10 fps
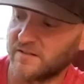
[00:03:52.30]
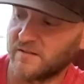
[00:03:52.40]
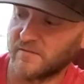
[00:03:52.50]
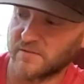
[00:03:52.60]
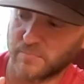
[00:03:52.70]

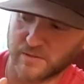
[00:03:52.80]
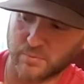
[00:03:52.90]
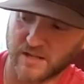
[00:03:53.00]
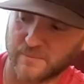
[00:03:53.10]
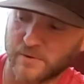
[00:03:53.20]
this big
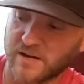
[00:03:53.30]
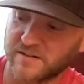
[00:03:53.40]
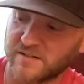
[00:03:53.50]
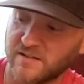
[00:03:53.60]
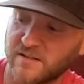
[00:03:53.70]
black
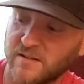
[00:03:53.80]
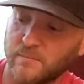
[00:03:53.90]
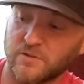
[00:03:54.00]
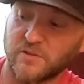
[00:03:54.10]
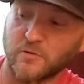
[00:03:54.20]
box.
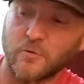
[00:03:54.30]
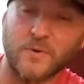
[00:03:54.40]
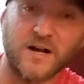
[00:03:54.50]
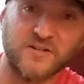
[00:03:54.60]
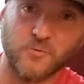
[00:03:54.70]
But the little
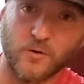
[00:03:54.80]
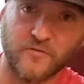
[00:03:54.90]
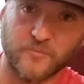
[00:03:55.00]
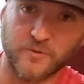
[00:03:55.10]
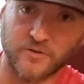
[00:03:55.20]
box you want
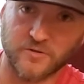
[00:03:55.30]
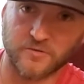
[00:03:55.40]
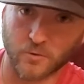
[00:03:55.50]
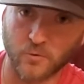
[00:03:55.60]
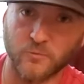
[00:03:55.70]
from your
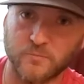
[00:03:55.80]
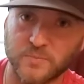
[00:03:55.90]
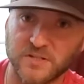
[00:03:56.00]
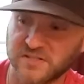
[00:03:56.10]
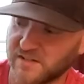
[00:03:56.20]
old
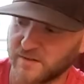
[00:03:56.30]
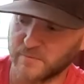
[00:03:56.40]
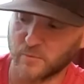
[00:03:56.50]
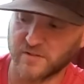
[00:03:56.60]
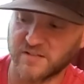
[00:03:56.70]
BCM,
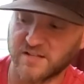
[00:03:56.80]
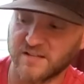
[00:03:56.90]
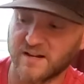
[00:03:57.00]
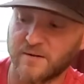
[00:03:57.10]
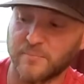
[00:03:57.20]
you want to take
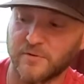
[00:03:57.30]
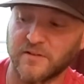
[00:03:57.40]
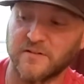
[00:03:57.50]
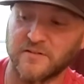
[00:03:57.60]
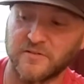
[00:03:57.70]
that out and put it
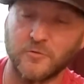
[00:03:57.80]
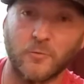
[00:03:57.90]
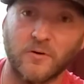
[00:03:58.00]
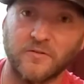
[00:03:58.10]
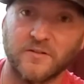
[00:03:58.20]
into the new
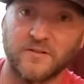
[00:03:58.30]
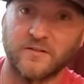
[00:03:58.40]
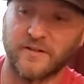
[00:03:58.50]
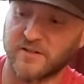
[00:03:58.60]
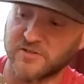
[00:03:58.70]
one,
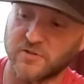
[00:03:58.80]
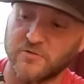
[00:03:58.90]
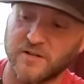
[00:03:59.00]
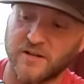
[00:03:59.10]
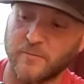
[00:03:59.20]
like I showed
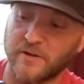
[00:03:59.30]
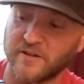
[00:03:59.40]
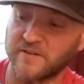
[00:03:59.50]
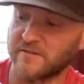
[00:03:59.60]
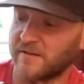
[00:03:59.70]
you how it went in.